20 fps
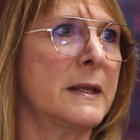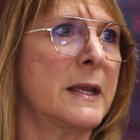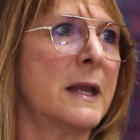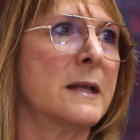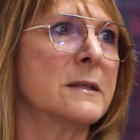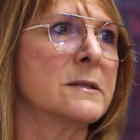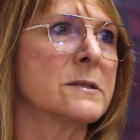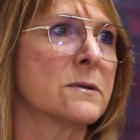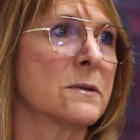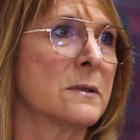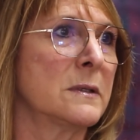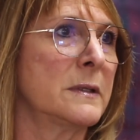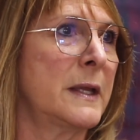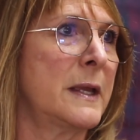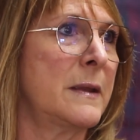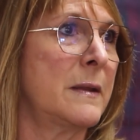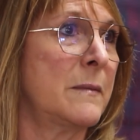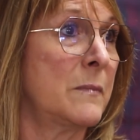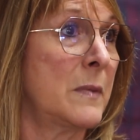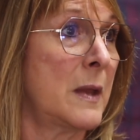and
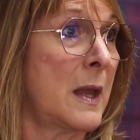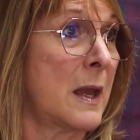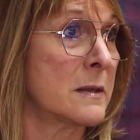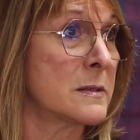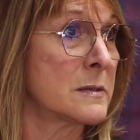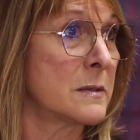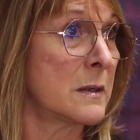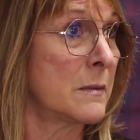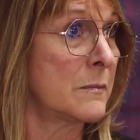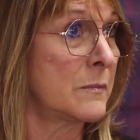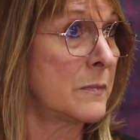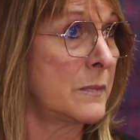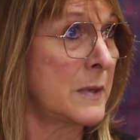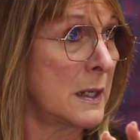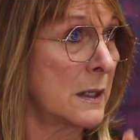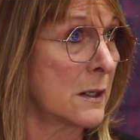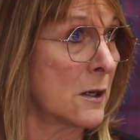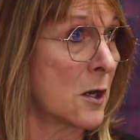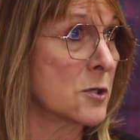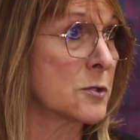certainly as being an
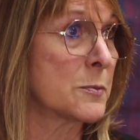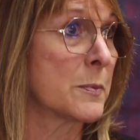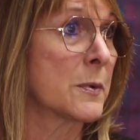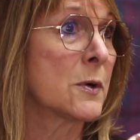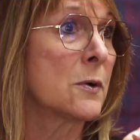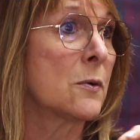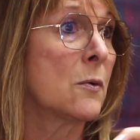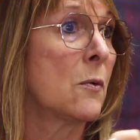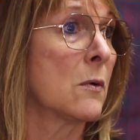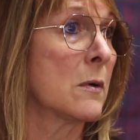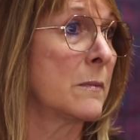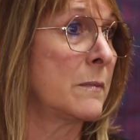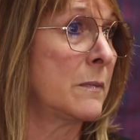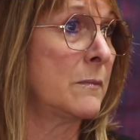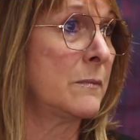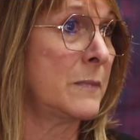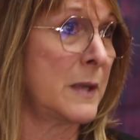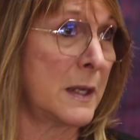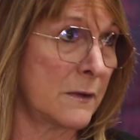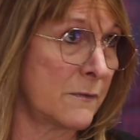entrepreneur or
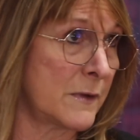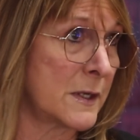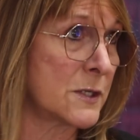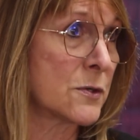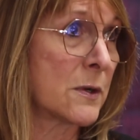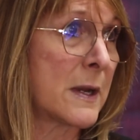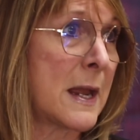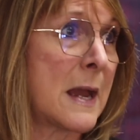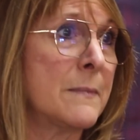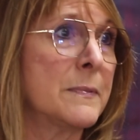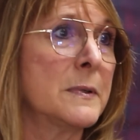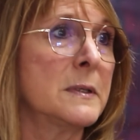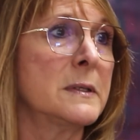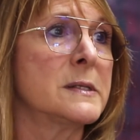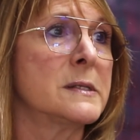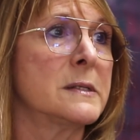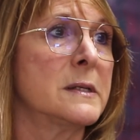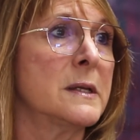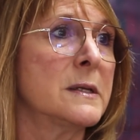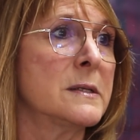being a venture capitalist,
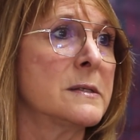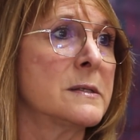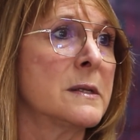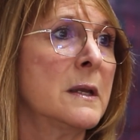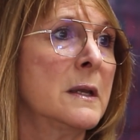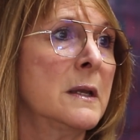is